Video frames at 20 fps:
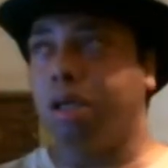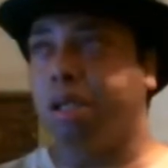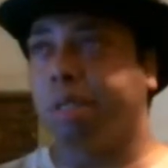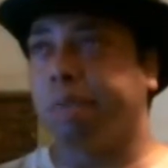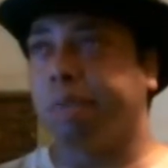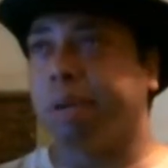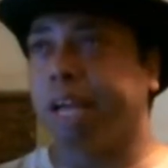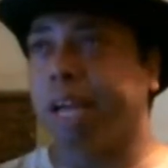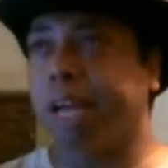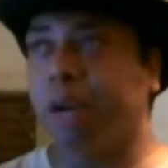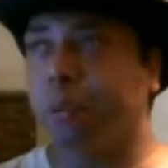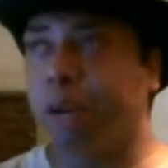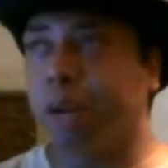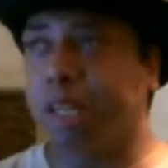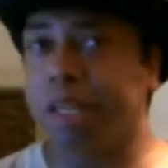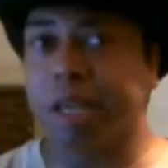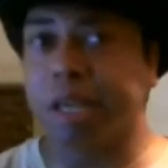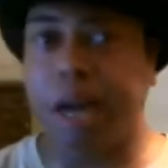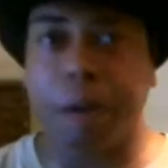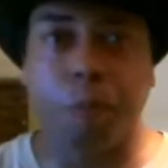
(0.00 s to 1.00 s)
spaghetti
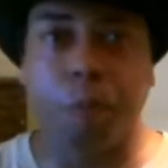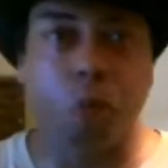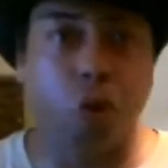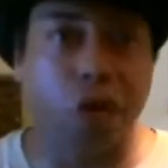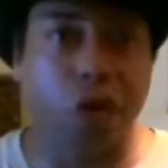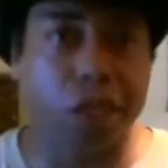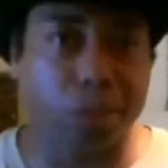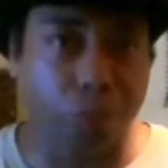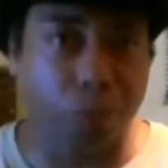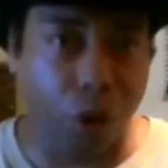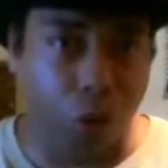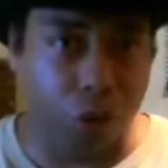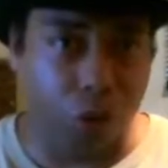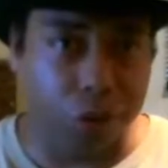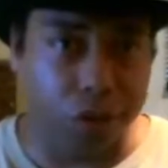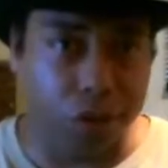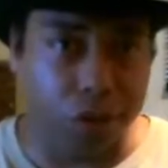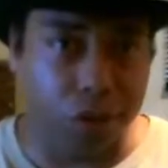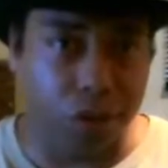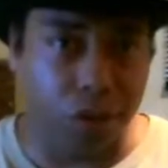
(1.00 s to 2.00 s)
western got more
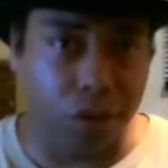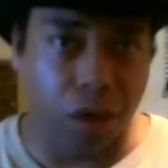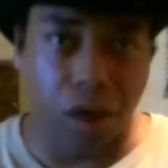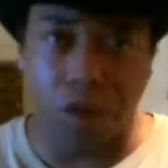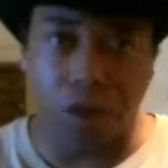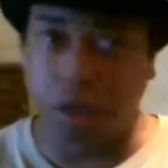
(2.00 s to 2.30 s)
explosion, uh,